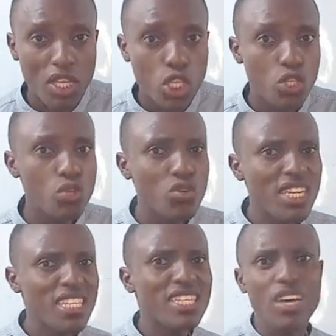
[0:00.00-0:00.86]
So you
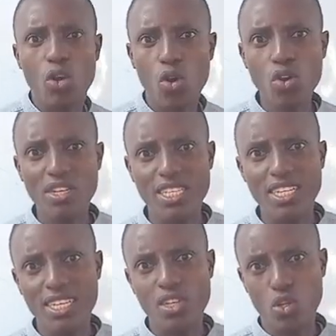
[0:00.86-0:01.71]
needed the
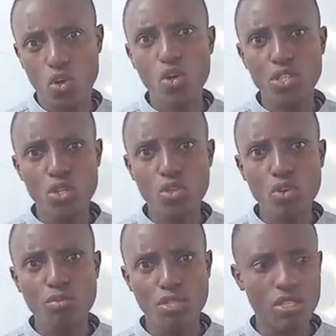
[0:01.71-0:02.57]
cold
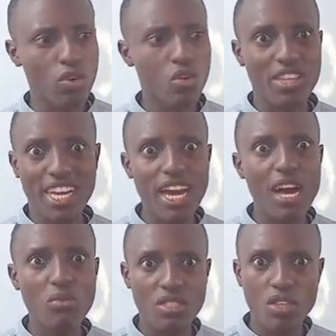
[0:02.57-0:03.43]
rooms, the
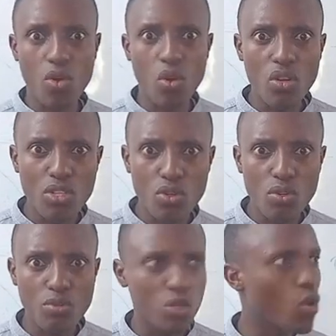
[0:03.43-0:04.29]
car with the cold
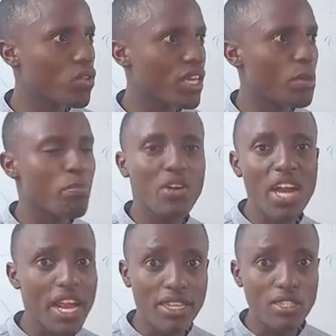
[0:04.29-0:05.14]
rooms, or the
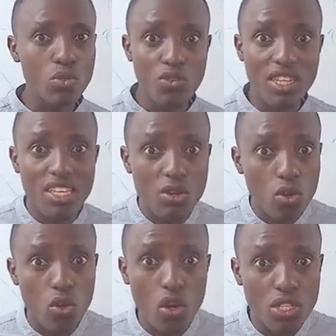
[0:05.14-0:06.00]
planes with the
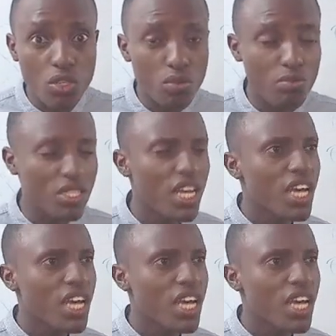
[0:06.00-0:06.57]
cold rooms.